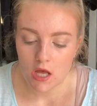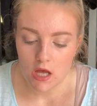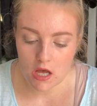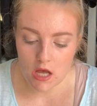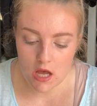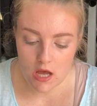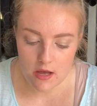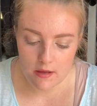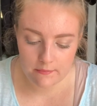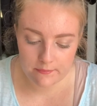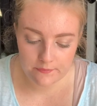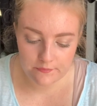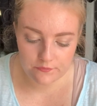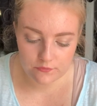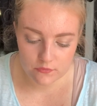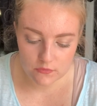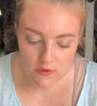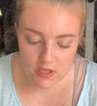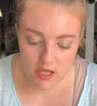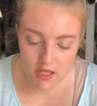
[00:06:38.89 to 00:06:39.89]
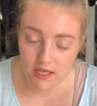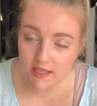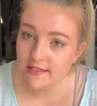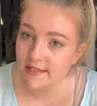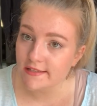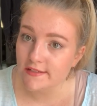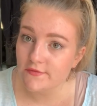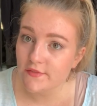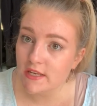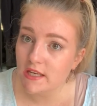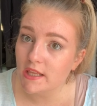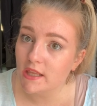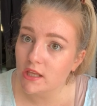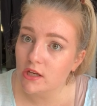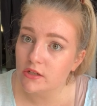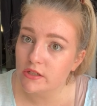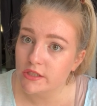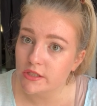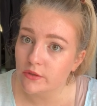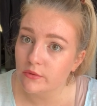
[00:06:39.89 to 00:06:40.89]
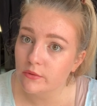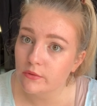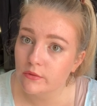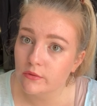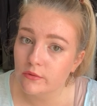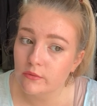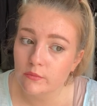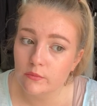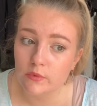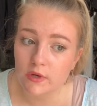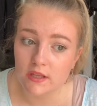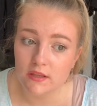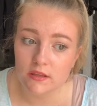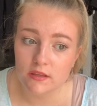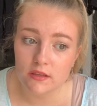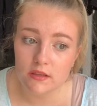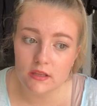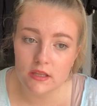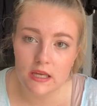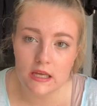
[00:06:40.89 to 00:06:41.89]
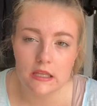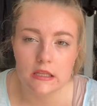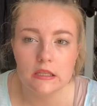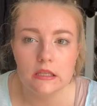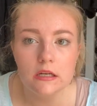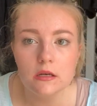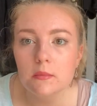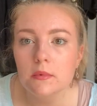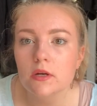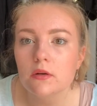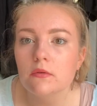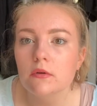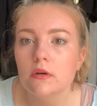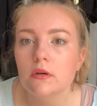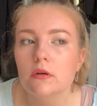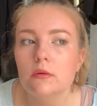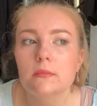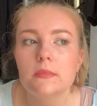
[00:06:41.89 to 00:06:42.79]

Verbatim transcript: Um, and it does fit in there, too with like a little bit of room.